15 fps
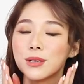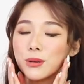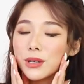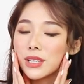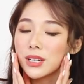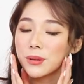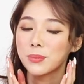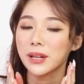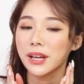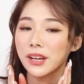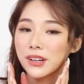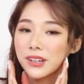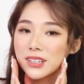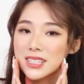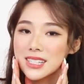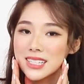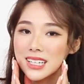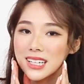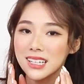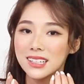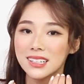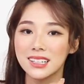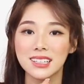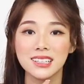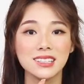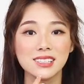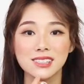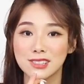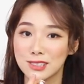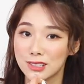But when you apply it on your skin,
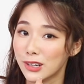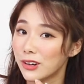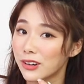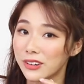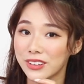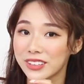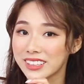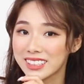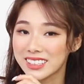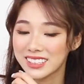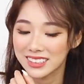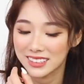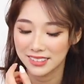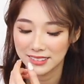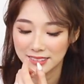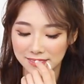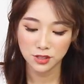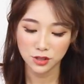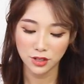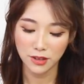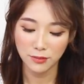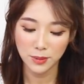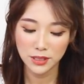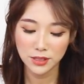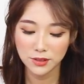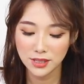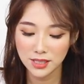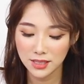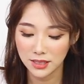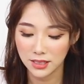it is not oily. So I've
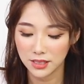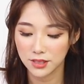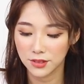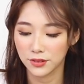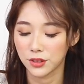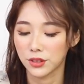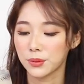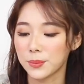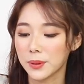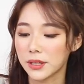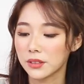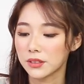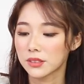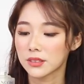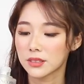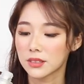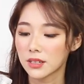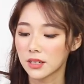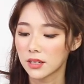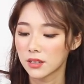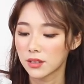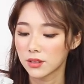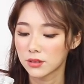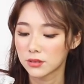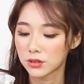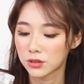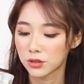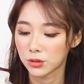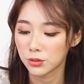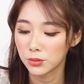been using this for about
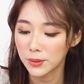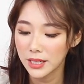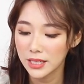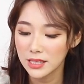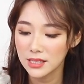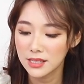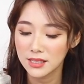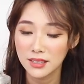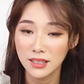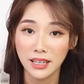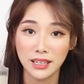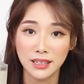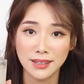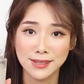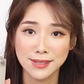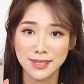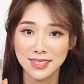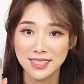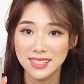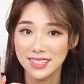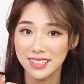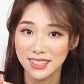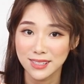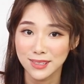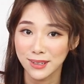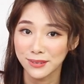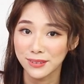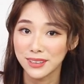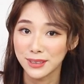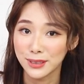2 months, and as you can see, I
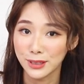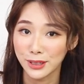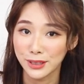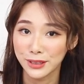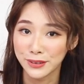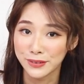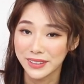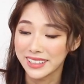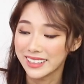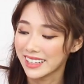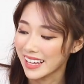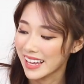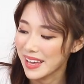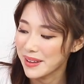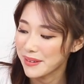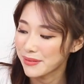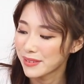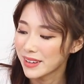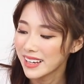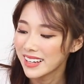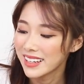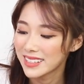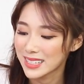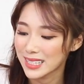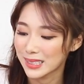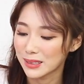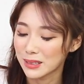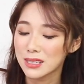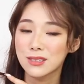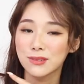still have a lot of it left.
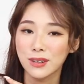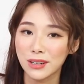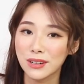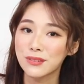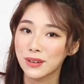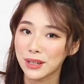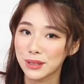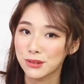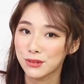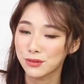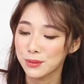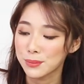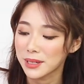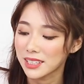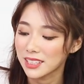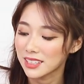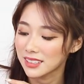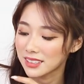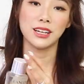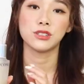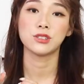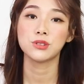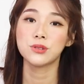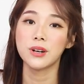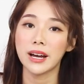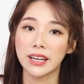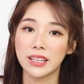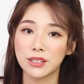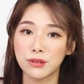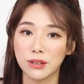So it's very value for money. I do
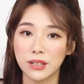highly